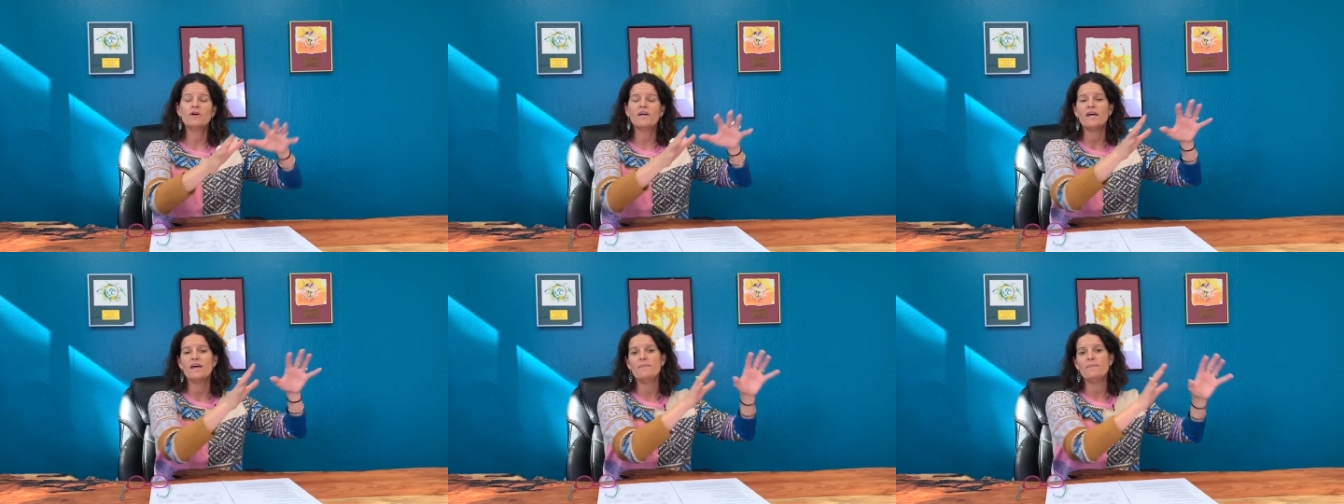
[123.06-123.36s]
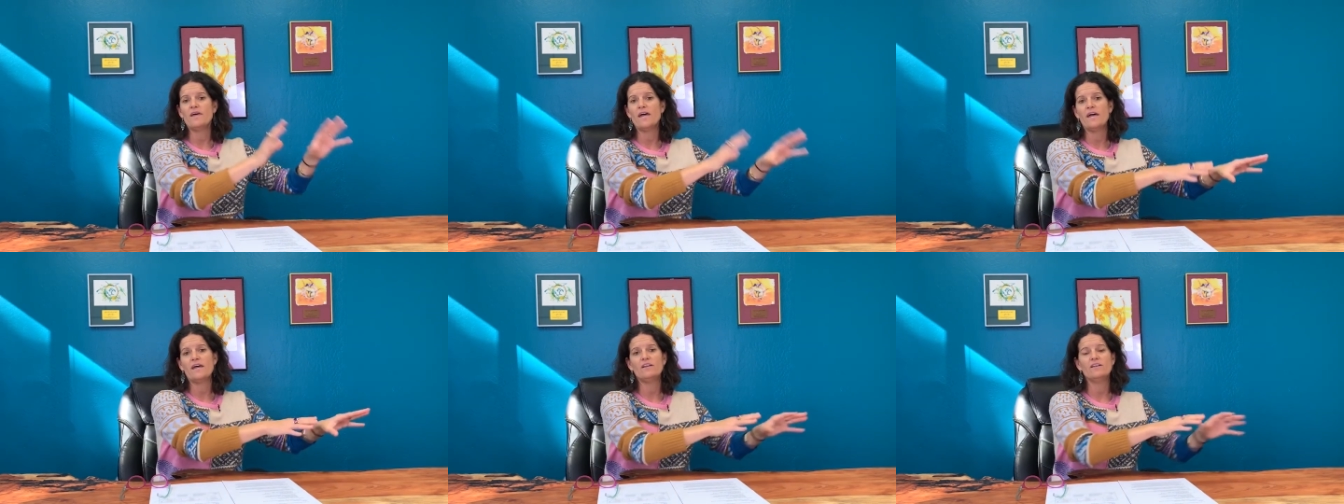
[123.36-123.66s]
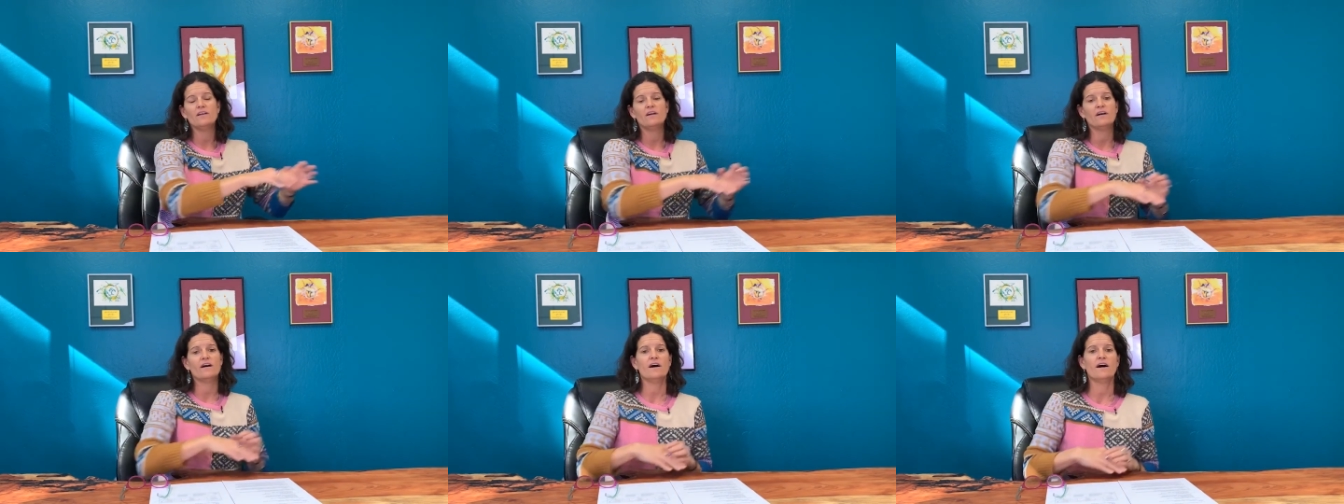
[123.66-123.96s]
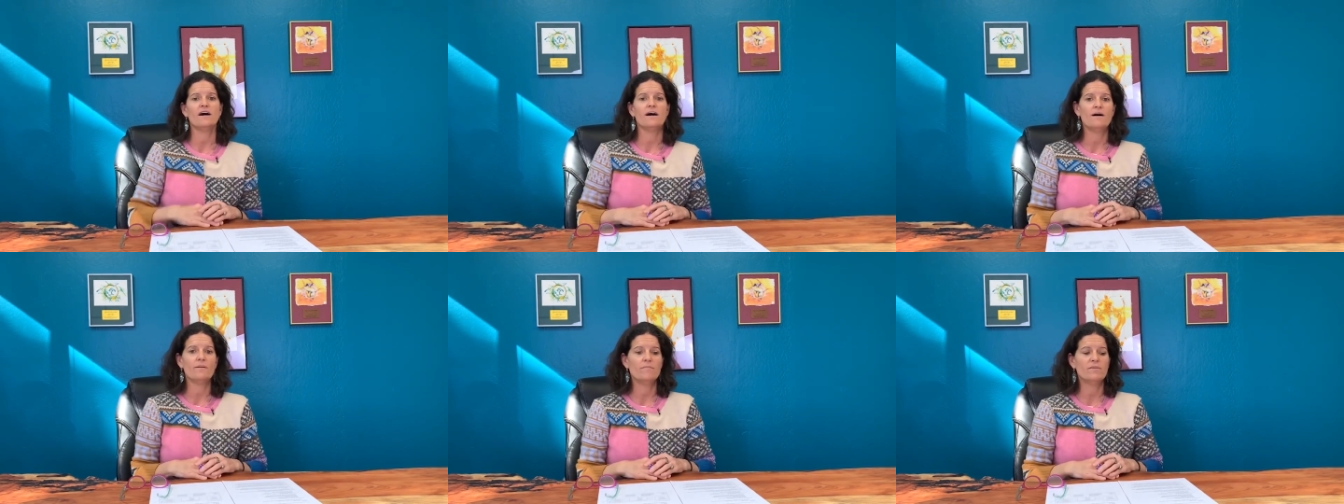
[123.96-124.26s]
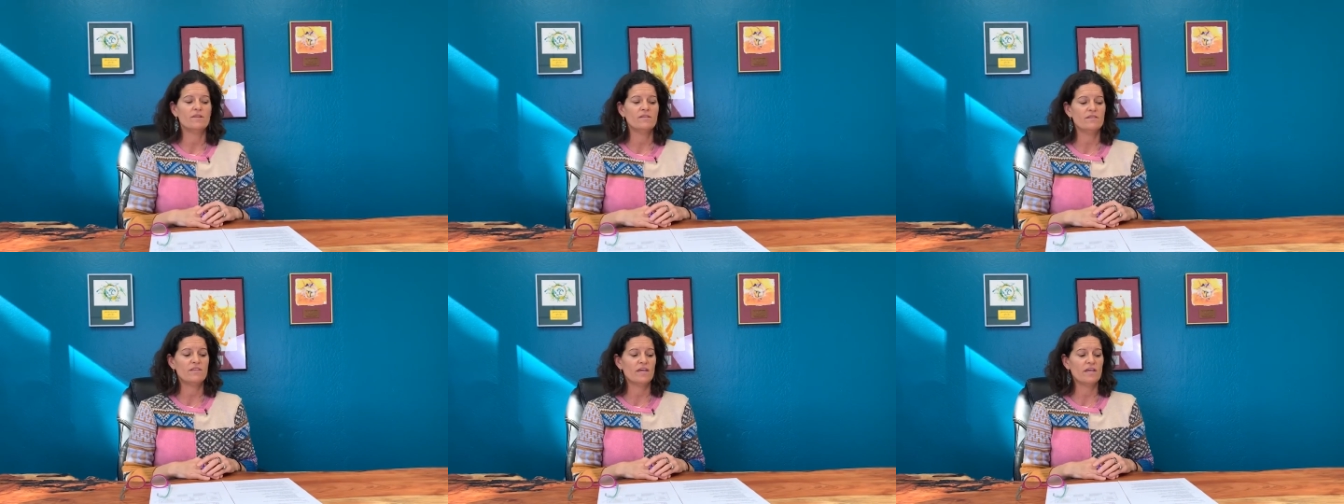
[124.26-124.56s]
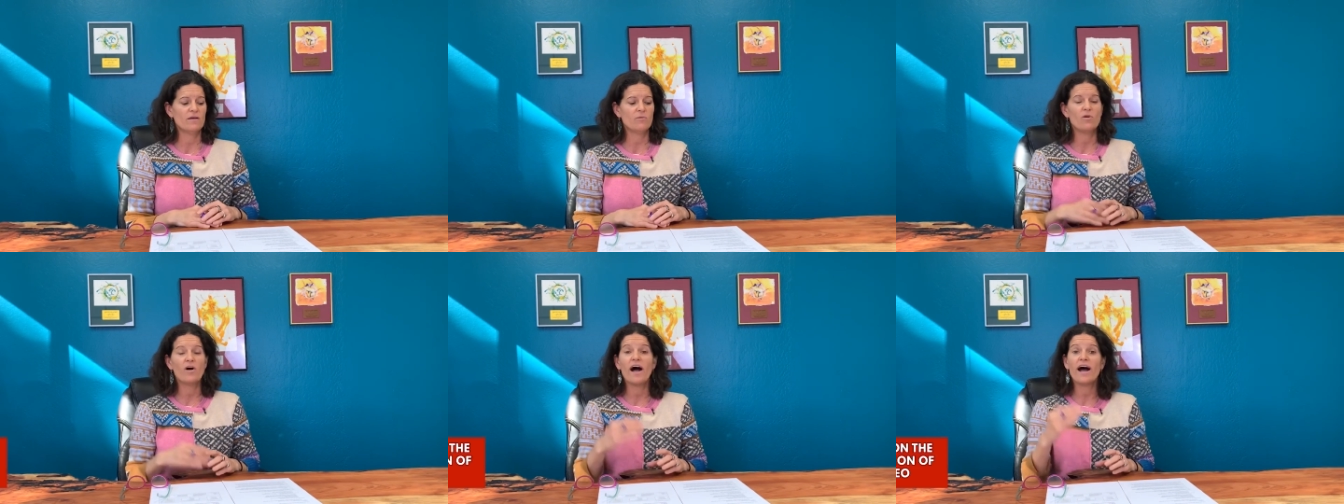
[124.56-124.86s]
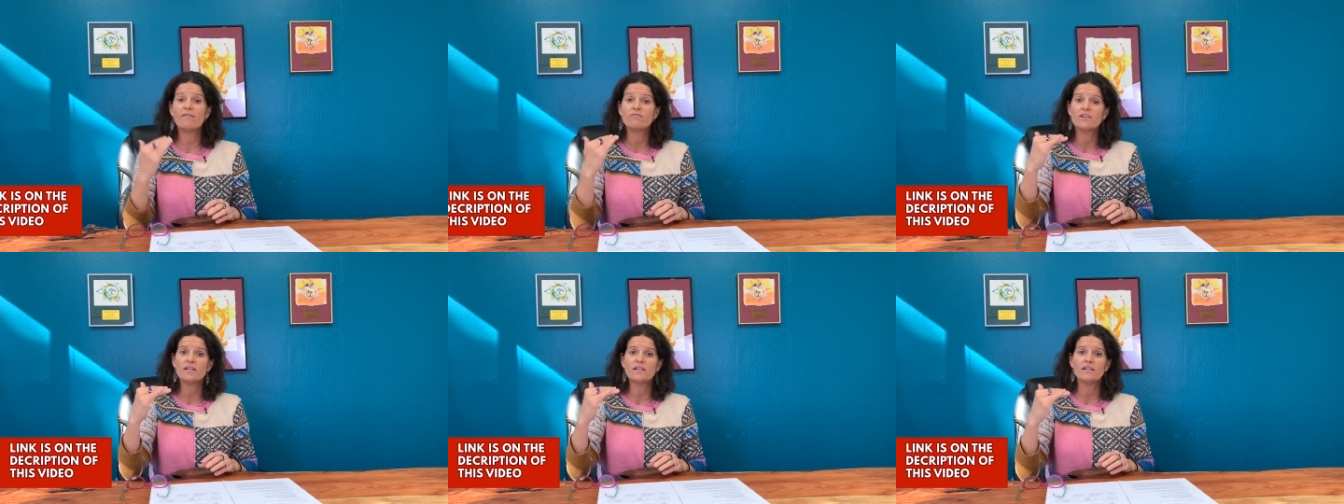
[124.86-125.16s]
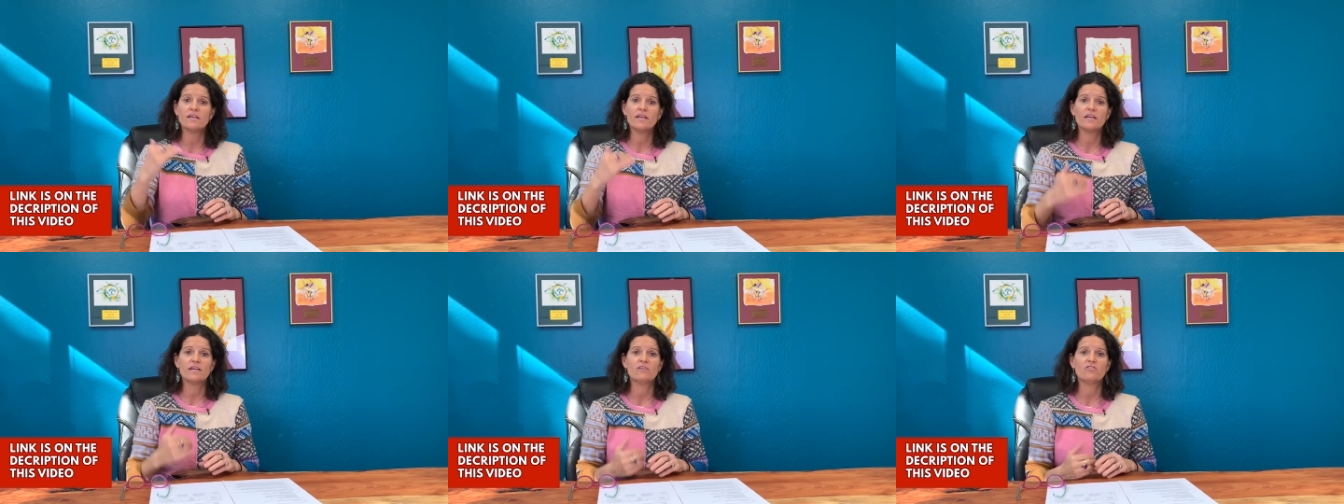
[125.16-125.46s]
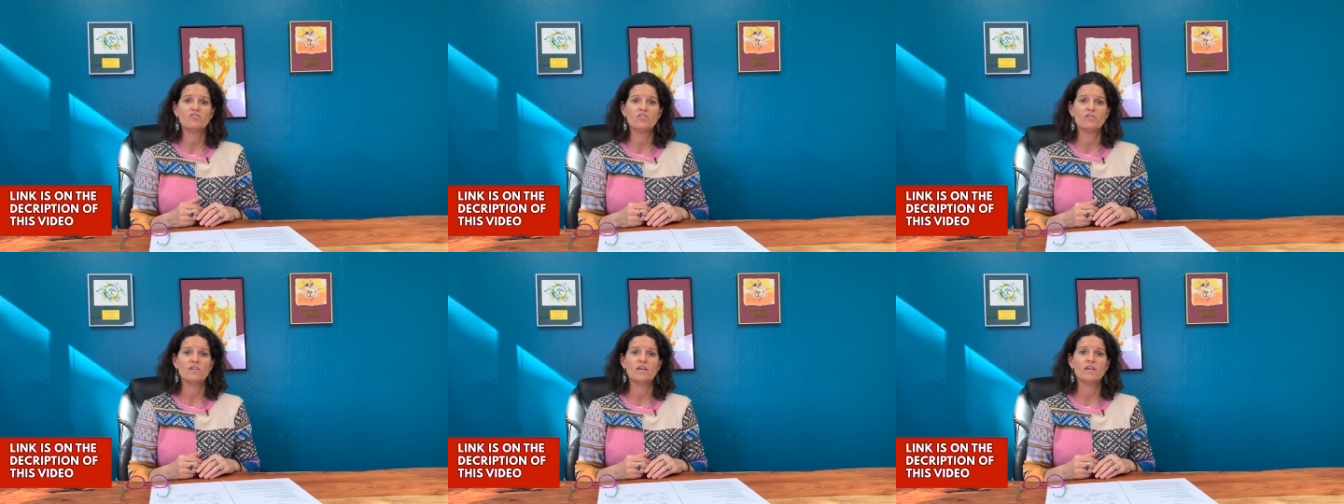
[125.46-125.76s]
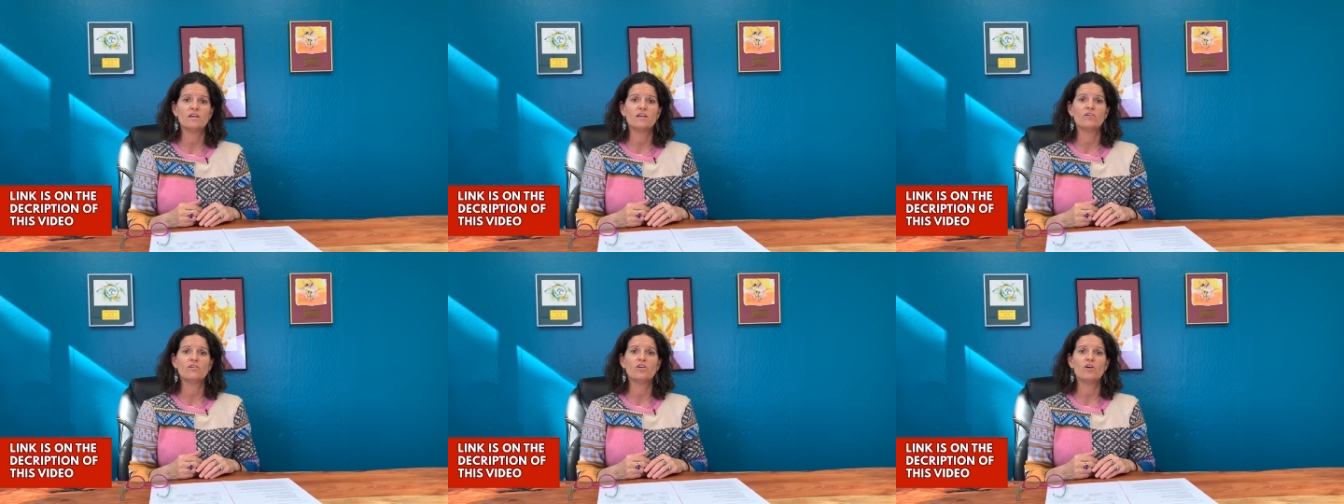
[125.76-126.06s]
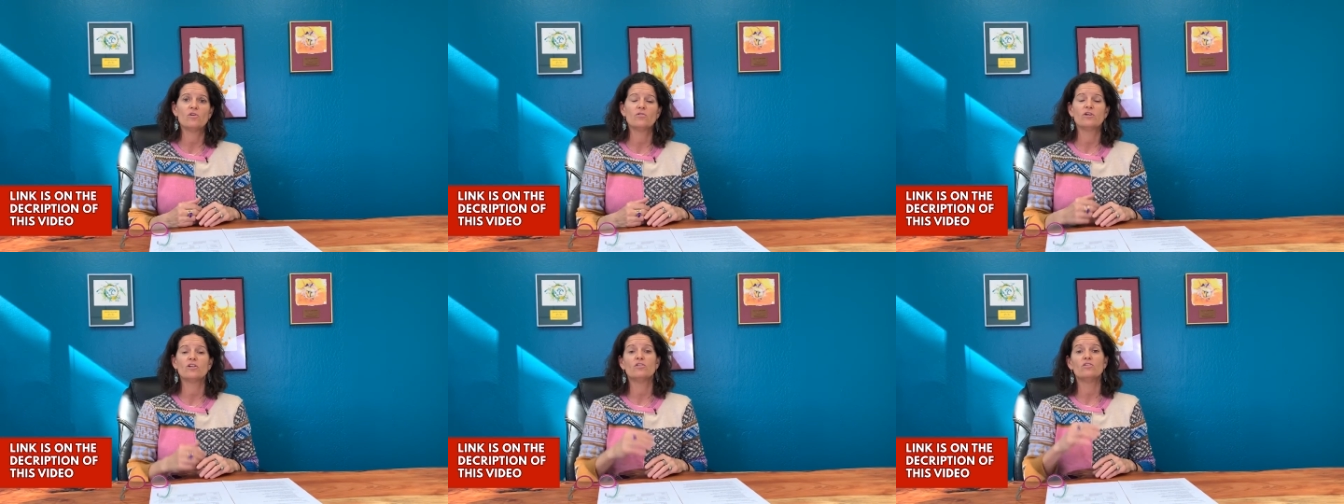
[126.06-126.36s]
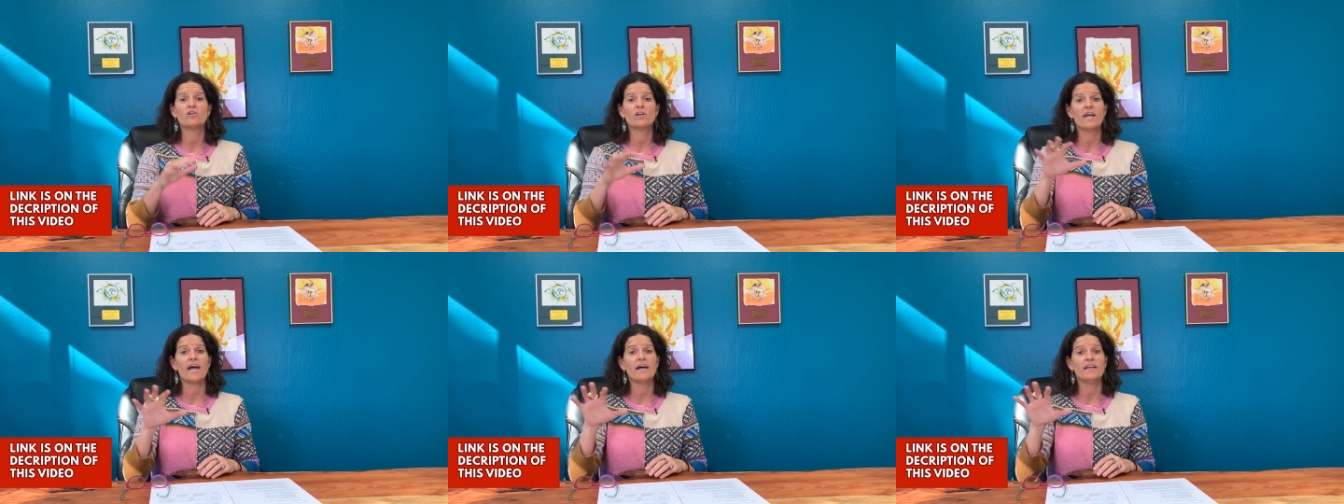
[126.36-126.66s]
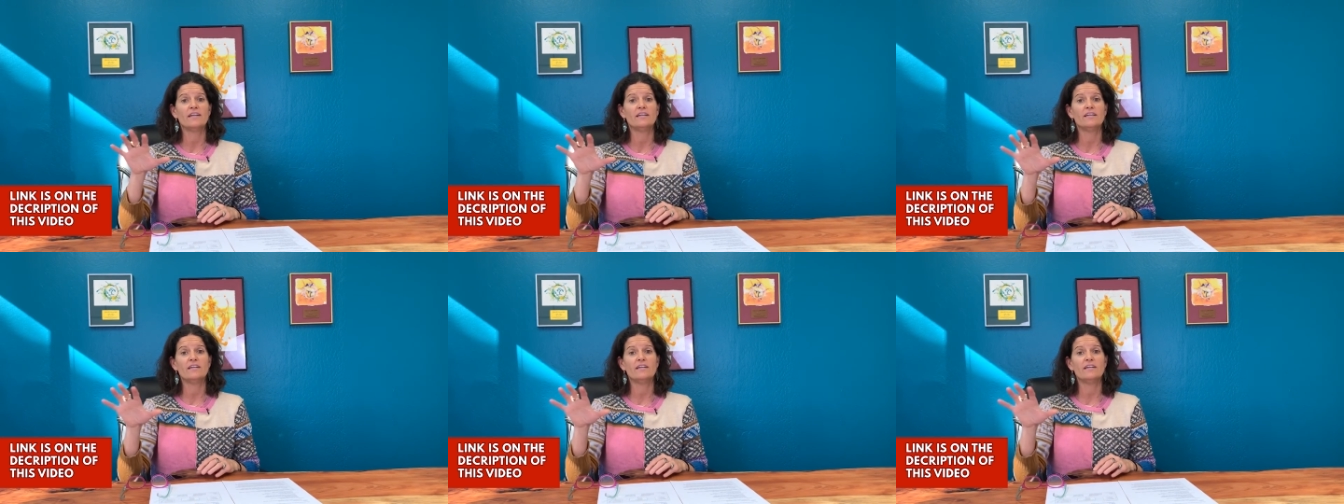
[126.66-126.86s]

and then um, they will have the link so they can go and look at it